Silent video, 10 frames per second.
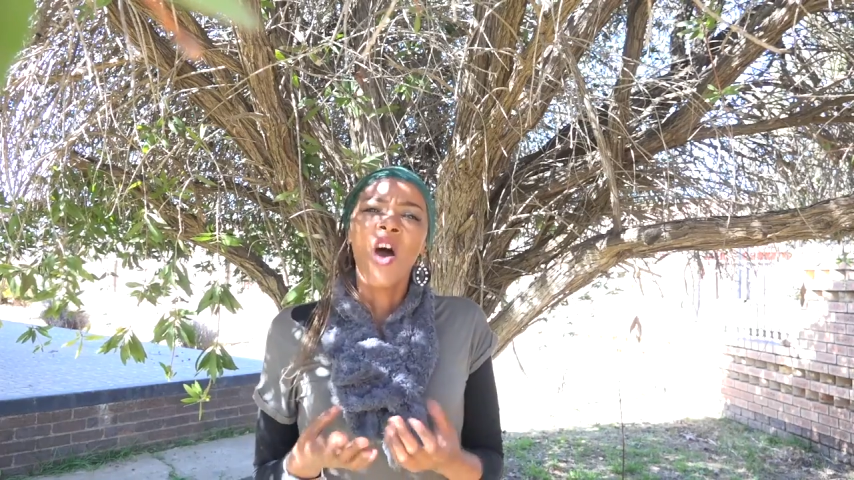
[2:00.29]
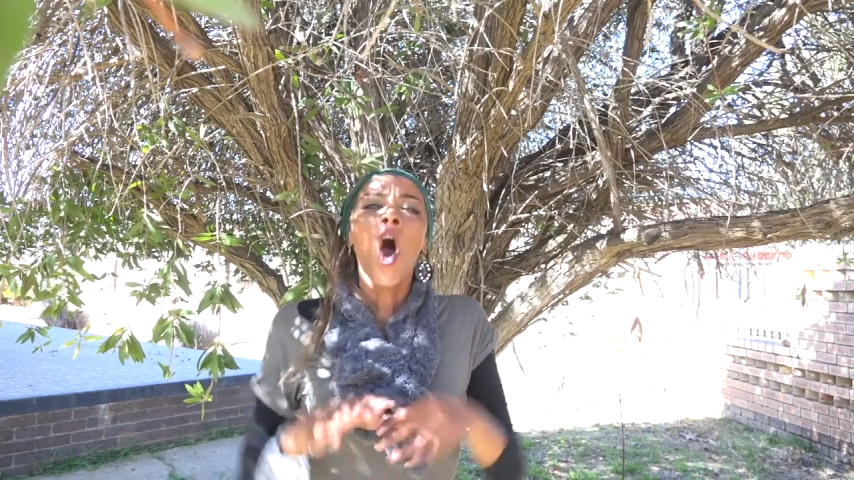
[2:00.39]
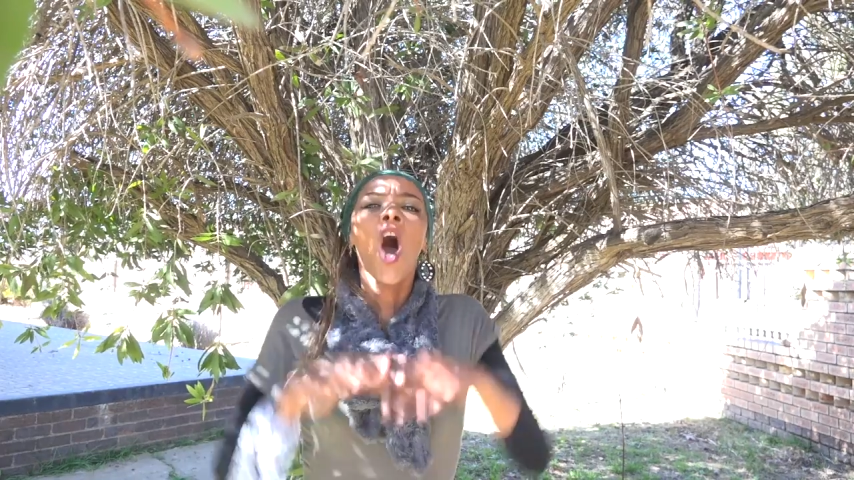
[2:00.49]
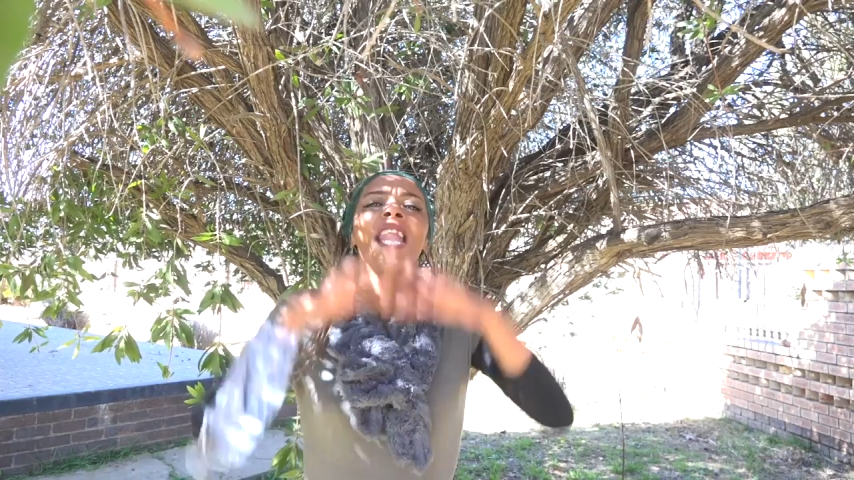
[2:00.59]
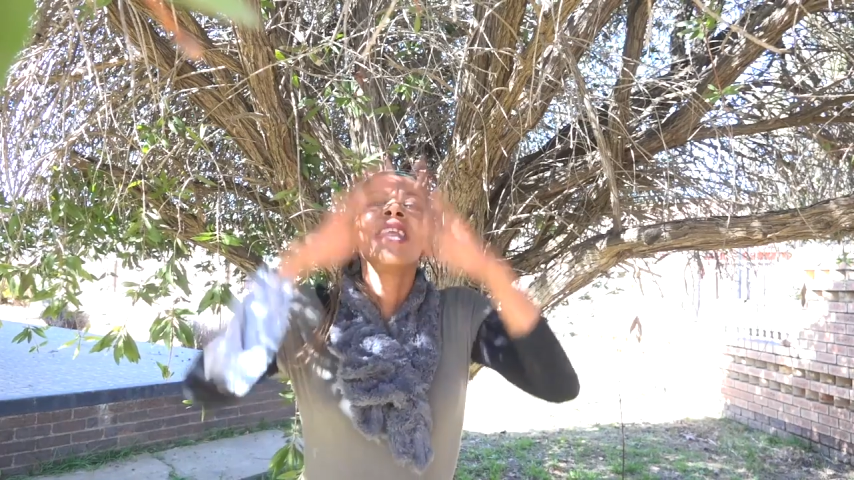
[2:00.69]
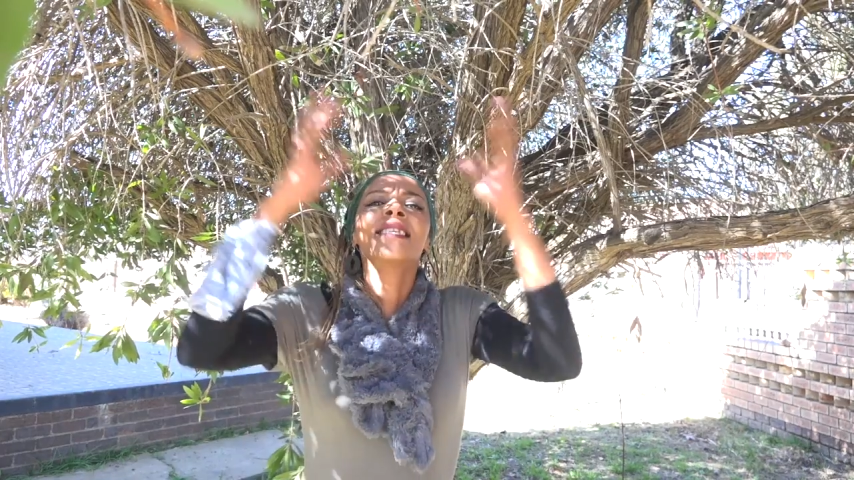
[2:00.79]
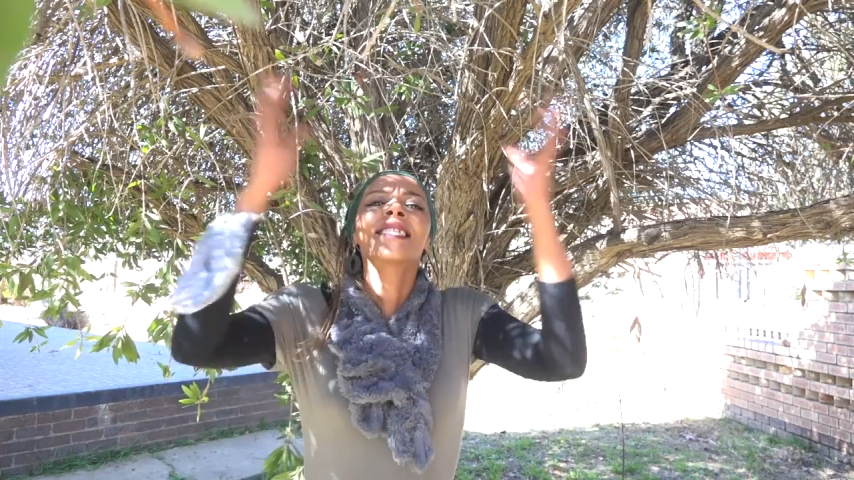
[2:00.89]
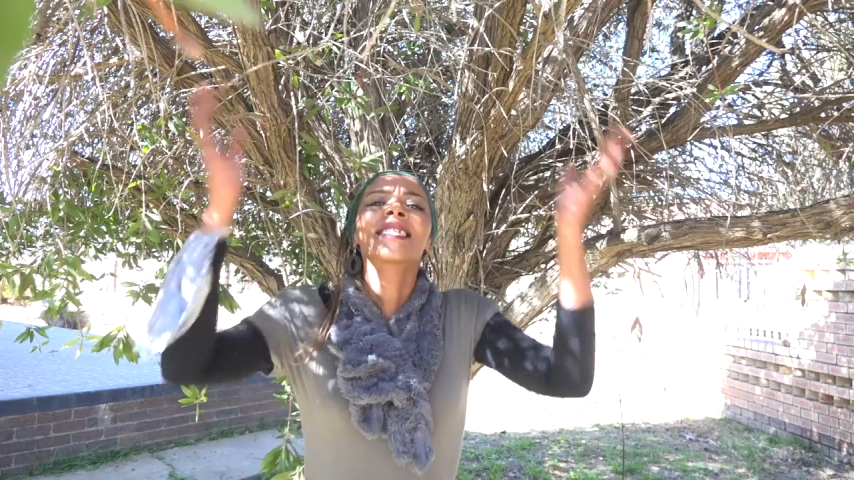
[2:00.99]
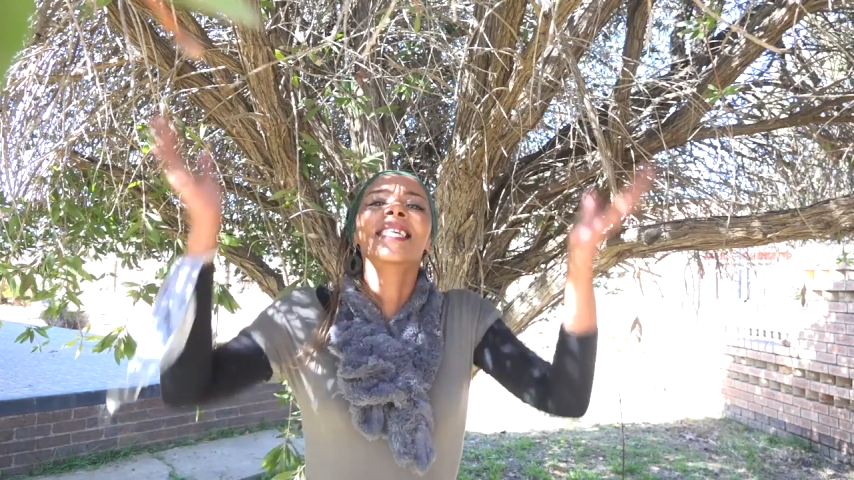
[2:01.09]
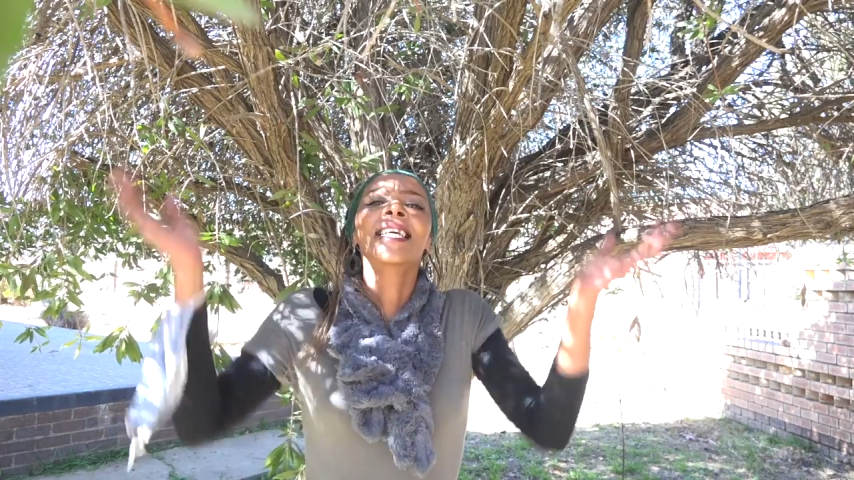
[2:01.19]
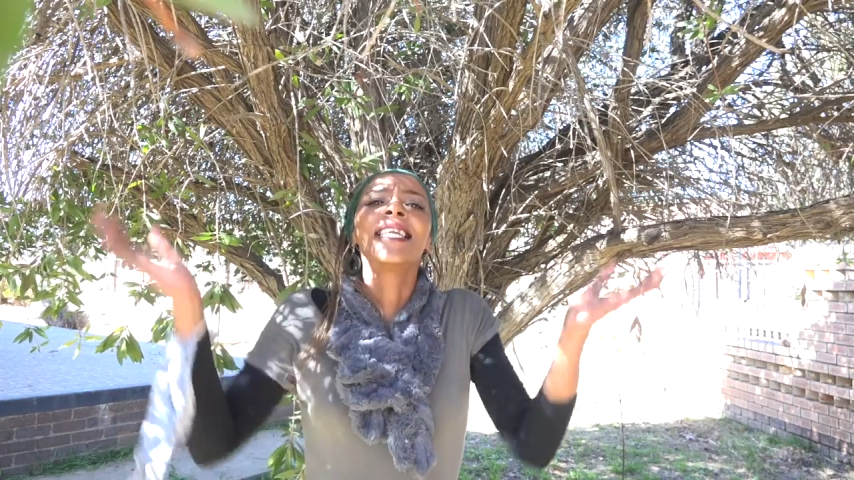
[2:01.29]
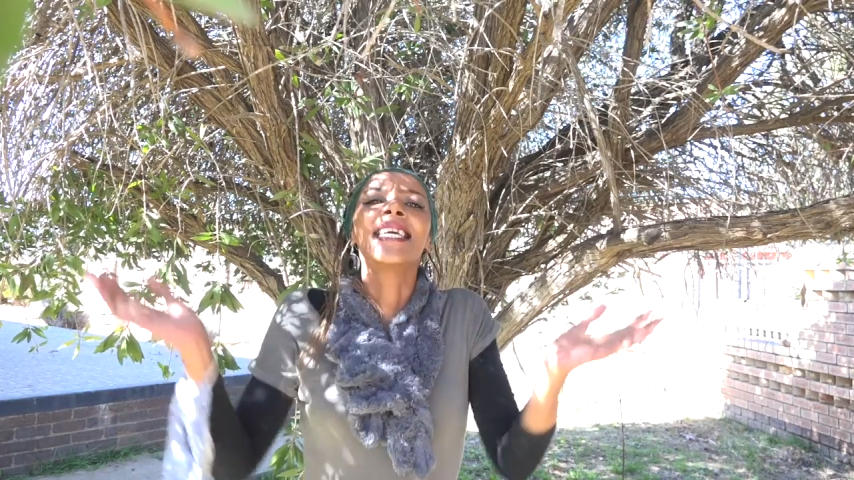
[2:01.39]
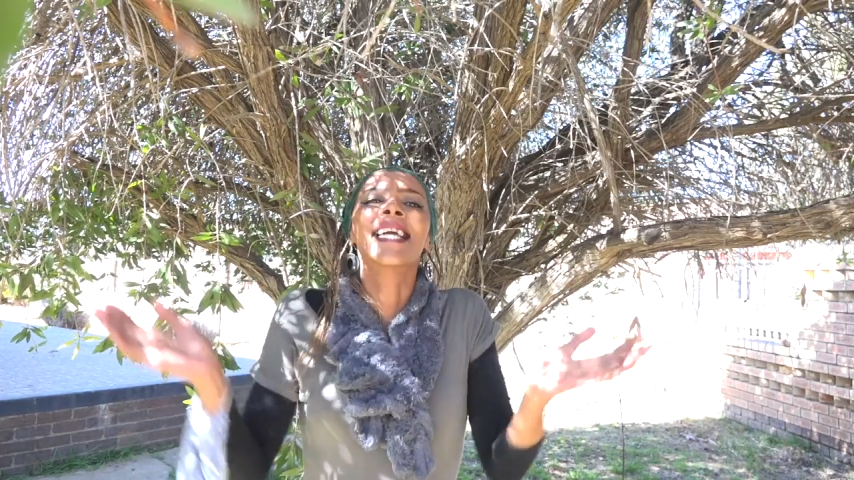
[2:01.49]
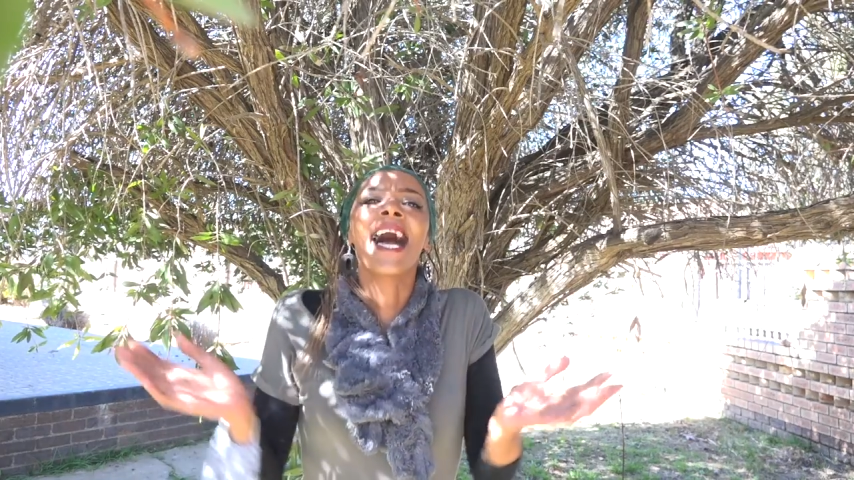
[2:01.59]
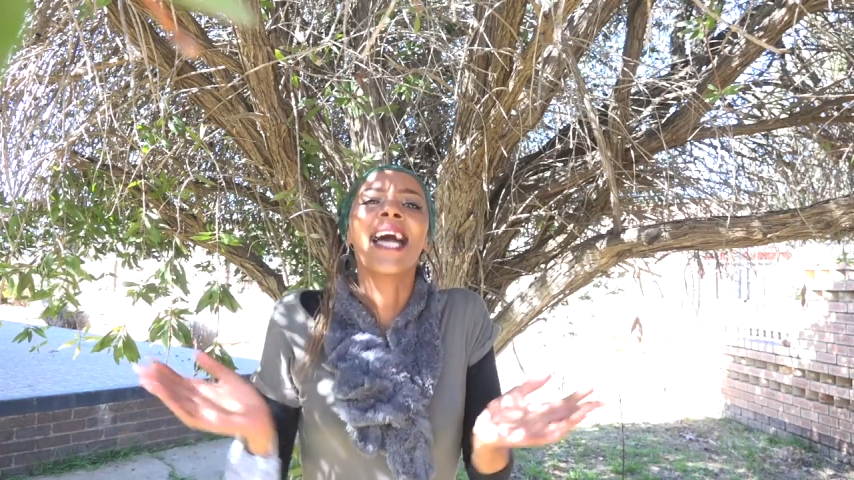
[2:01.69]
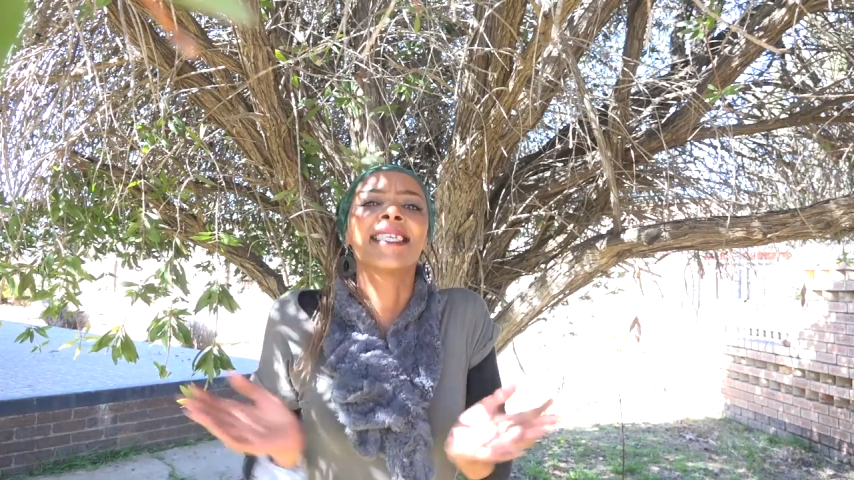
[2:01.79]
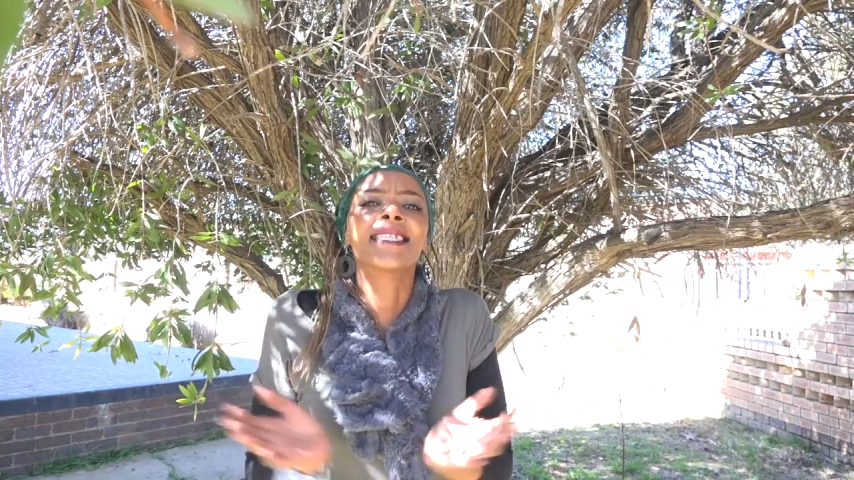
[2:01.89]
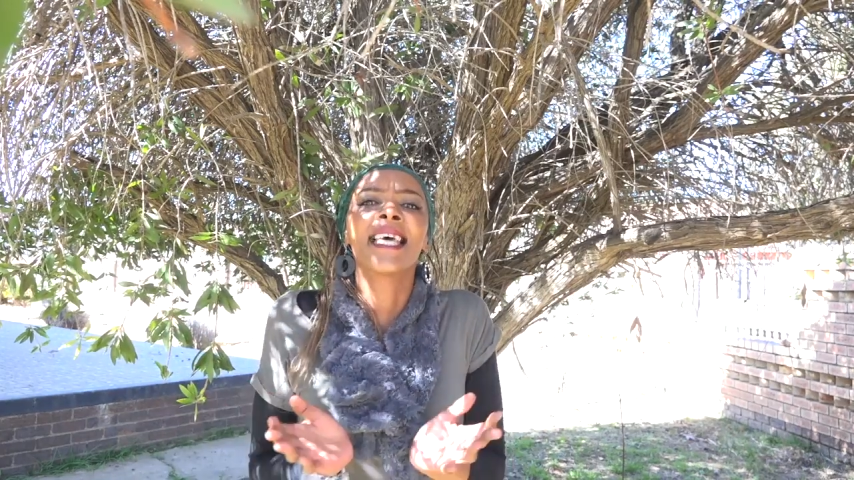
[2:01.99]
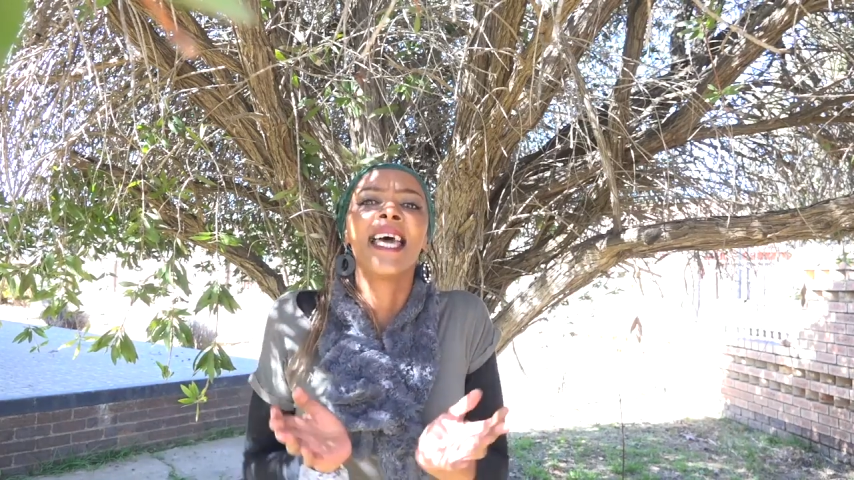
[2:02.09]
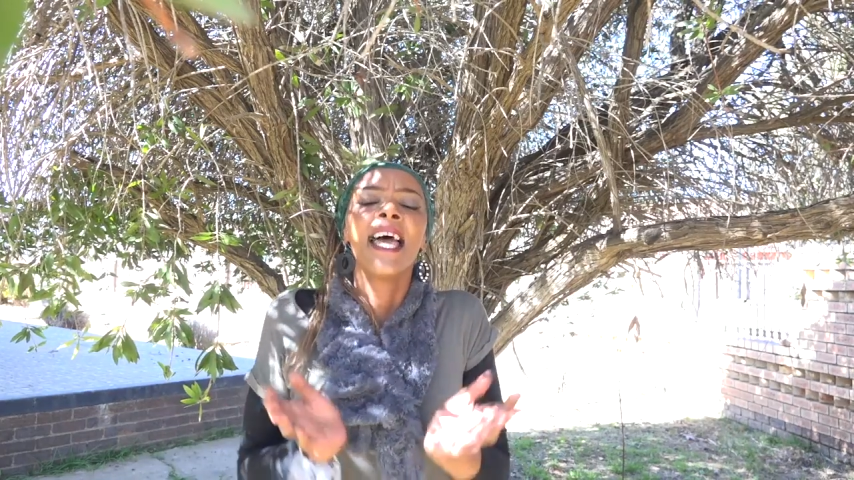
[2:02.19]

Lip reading: Holistically, guys.